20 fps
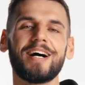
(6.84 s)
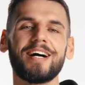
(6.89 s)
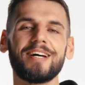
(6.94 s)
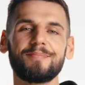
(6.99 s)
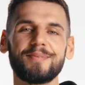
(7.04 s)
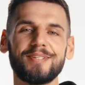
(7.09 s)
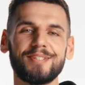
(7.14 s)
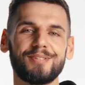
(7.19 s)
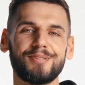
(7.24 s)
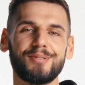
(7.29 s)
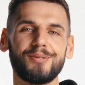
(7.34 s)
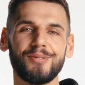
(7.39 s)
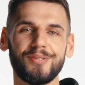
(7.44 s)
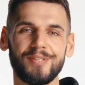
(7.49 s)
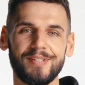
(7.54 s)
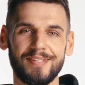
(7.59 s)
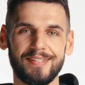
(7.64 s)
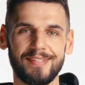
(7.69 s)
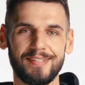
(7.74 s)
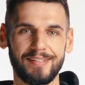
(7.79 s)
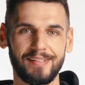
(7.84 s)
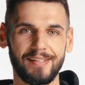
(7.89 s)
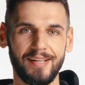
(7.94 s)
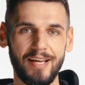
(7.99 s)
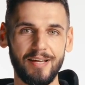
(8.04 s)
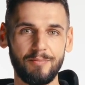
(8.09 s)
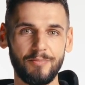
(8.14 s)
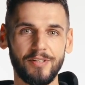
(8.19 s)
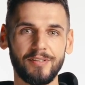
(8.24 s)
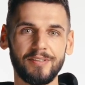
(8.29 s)
I B students,
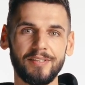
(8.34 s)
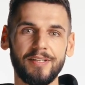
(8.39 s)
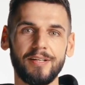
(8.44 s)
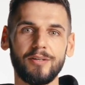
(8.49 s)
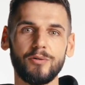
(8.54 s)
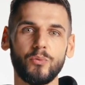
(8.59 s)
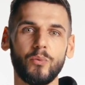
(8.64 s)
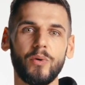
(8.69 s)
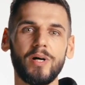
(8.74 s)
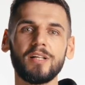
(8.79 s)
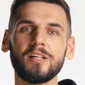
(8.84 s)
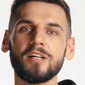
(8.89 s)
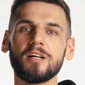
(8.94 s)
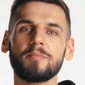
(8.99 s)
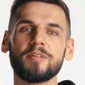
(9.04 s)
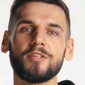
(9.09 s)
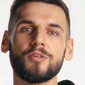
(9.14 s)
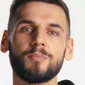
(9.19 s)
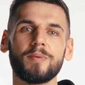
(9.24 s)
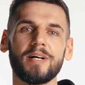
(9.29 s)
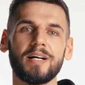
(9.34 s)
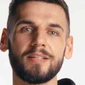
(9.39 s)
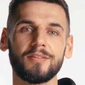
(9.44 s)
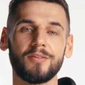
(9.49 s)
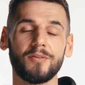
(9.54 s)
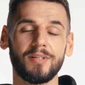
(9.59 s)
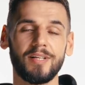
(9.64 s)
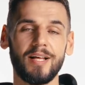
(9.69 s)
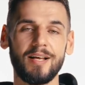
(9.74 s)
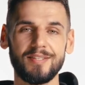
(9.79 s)
Gabriel here, welcoming you back
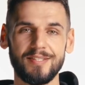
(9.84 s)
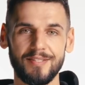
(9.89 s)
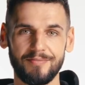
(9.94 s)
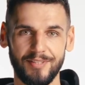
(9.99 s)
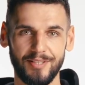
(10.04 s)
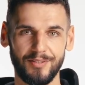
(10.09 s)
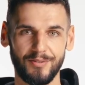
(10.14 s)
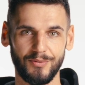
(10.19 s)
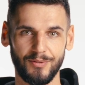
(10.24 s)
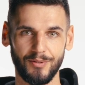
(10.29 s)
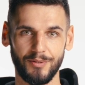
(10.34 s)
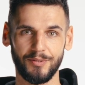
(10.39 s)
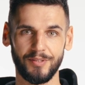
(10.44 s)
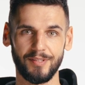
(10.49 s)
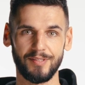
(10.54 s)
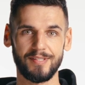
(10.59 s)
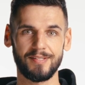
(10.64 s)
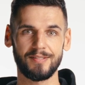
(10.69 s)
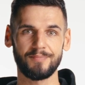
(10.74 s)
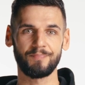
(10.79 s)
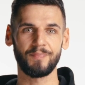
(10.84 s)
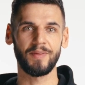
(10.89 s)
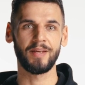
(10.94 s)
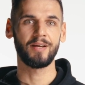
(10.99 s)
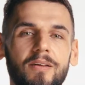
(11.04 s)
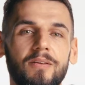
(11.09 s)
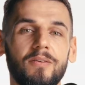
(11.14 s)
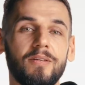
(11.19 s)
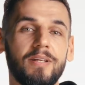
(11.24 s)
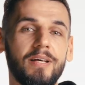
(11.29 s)
to Clastify Tutorials.
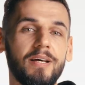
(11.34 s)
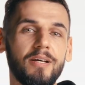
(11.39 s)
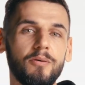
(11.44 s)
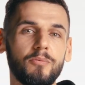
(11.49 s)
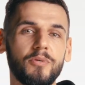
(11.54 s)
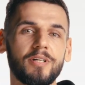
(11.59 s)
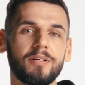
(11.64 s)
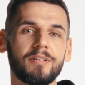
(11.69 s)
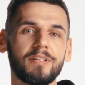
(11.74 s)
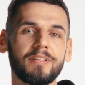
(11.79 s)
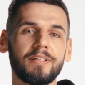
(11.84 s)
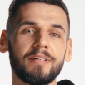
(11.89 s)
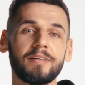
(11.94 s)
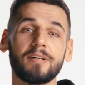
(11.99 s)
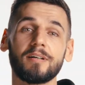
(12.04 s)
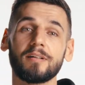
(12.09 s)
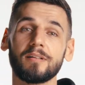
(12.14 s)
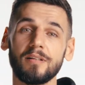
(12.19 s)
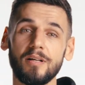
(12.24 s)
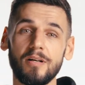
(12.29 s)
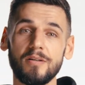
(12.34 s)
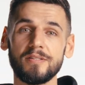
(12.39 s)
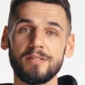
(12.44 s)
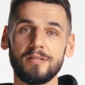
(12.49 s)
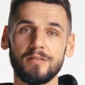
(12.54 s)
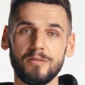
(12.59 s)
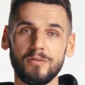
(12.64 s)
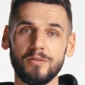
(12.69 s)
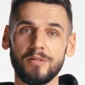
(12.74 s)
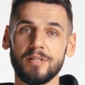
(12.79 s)
Today we're gonna take a
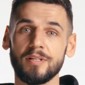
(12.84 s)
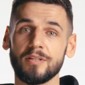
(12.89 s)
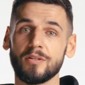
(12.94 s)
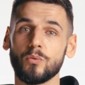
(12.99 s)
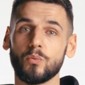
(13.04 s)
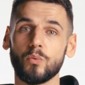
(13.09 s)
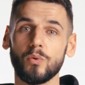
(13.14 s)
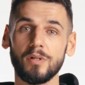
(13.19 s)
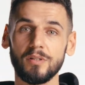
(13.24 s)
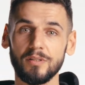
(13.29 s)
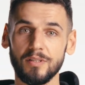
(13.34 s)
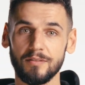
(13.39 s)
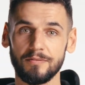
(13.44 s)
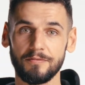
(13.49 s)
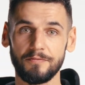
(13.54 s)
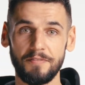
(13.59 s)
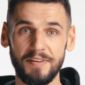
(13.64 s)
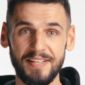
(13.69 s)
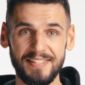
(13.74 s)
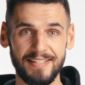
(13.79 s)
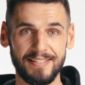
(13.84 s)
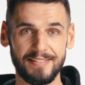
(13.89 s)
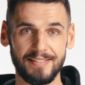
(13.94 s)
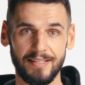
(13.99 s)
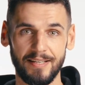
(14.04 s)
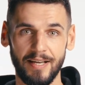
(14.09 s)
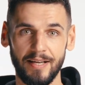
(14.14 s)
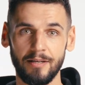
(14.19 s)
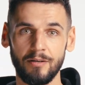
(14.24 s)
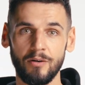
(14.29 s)
closer look into the world of Physics I
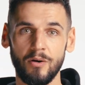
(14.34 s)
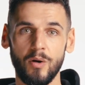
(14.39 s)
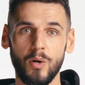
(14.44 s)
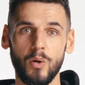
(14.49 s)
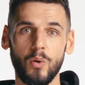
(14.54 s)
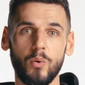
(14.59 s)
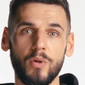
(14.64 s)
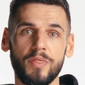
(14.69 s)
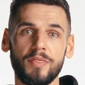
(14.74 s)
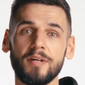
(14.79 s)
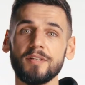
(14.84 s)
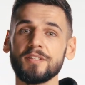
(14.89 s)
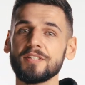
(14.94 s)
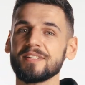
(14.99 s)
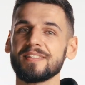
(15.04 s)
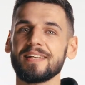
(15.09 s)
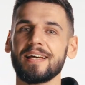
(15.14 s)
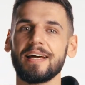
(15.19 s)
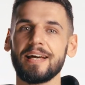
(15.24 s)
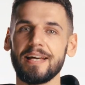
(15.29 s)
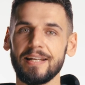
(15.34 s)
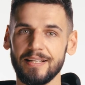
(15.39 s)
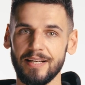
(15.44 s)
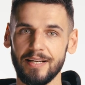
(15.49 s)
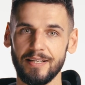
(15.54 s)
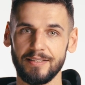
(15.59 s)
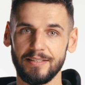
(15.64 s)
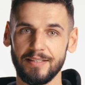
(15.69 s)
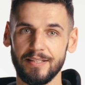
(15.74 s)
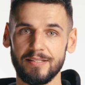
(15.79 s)
A with not just any
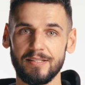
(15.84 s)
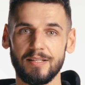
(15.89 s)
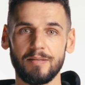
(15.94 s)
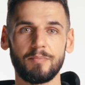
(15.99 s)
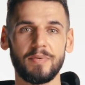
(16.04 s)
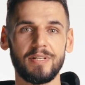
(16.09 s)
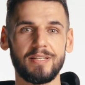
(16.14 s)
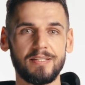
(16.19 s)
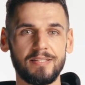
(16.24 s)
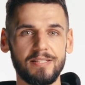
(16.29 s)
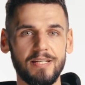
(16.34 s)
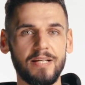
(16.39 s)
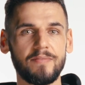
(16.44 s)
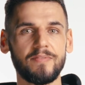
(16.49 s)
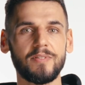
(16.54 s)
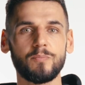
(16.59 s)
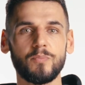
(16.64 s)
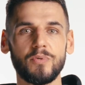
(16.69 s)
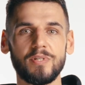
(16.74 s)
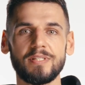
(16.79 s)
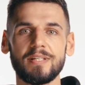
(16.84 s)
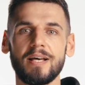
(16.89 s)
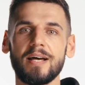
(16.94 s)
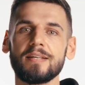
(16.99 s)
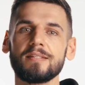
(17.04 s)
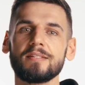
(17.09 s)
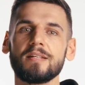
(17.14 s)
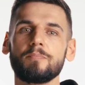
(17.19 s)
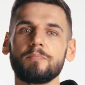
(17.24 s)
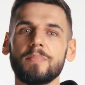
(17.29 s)
ideas, but seven
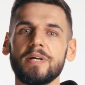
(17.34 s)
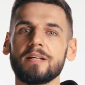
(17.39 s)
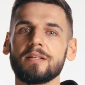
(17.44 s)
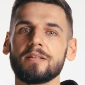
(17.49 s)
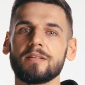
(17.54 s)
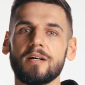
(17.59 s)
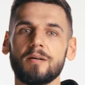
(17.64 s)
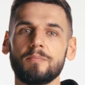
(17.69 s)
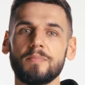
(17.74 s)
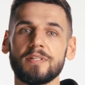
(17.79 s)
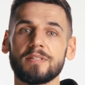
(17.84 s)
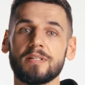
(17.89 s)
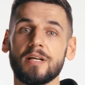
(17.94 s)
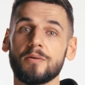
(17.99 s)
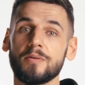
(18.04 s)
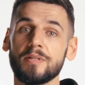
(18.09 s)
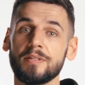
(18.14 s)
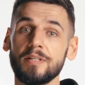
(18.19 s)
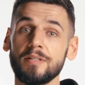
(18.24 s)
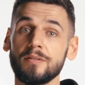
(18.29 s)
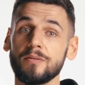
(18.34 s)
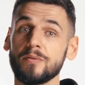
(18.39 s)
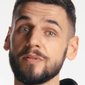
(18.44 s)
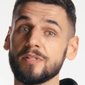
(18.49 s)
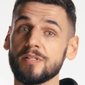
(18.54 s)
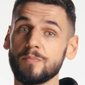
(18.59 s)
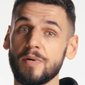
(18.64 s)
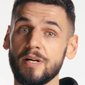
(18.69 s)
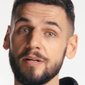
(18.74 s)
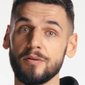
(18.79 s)
precisely picked topics guaranteed to
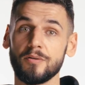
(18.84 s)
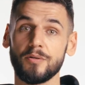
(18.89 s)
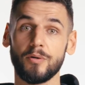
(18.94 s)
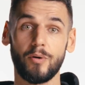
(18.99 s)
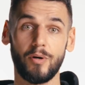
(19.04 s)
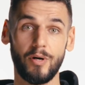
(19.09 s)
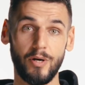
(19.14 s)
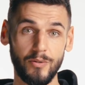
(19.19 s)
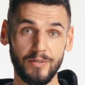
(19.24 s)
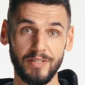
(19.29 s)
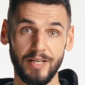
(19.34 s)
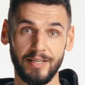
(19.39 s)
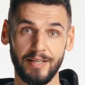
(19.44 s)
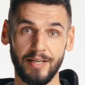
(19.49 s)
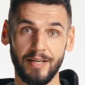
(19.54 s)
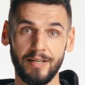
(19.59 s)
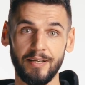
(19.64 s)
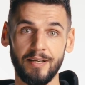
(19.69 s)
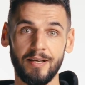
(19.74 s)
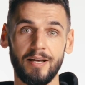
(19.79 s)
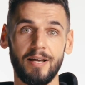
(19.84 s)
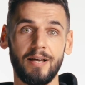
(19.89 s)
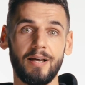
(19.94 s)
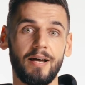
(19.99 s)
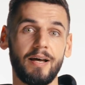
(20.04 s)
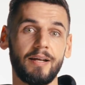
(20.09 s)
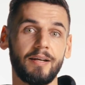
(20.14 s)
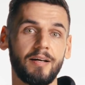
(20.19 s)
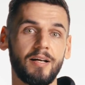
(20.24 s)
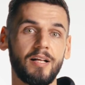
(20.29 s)
inspire your own I A
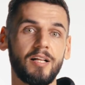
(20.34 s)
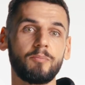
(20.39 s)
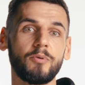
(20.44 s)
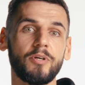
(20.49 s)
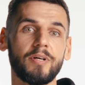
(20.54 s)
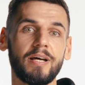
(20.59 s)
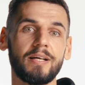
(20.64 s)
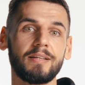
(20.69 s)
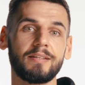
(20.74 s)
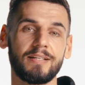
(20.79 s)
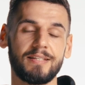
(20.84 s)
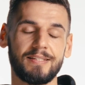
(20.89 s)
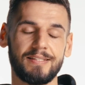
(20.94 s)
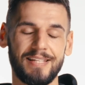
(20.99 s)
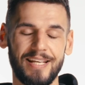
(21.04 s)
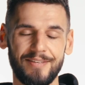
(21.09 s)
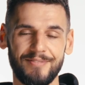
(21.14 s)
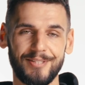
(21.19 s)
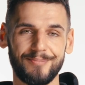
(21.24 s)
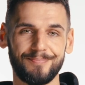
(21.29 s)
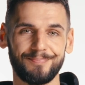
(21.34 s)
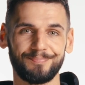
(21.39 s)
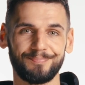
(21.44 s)
and help you get that seven.